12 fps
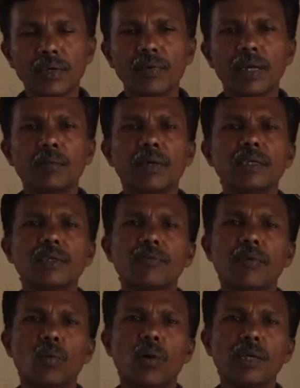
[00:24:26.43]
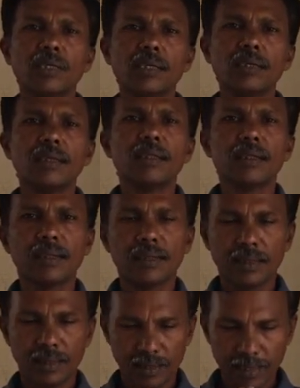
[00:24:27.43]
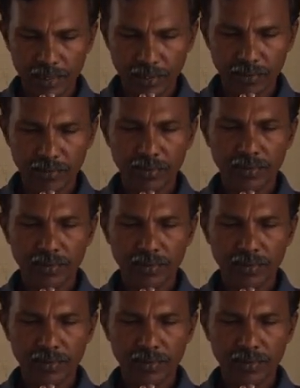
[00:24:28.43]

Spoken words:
you very much for watching. Thank you.